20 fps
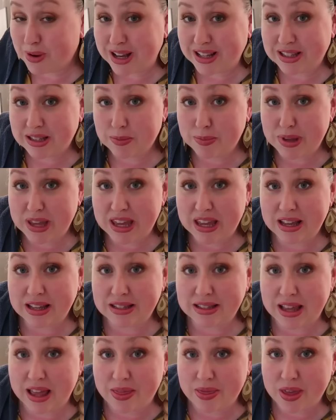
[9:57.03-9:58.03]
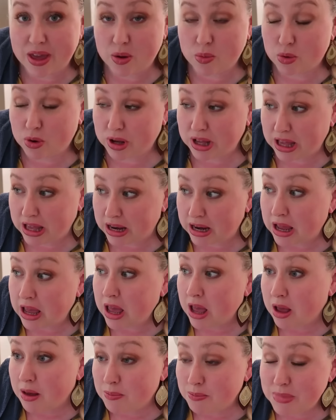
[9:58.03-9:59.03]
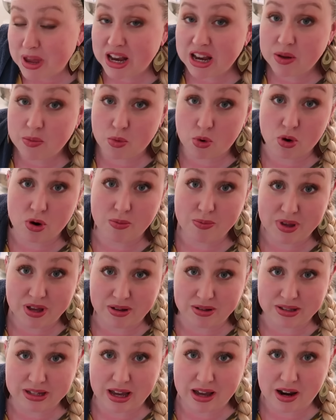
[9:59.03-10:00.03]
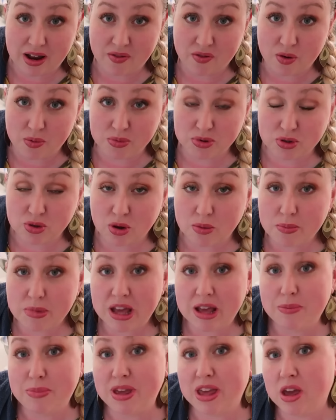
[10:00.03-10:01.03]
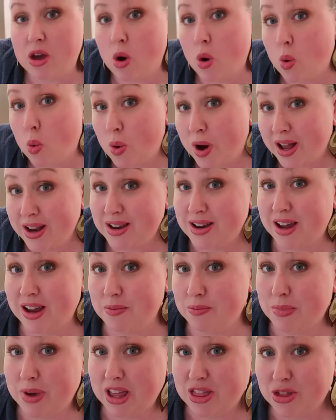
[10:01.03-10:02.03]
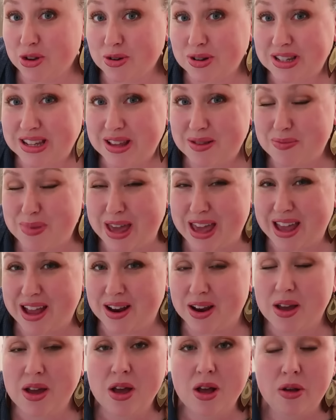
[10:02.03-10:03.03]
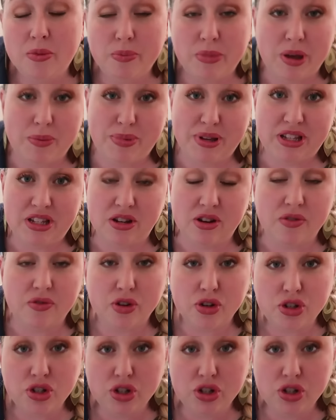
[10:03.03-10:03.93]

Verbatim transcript: recipes and they will get many more meals out of them. So it may be one 9 by 13 pan might be dinner for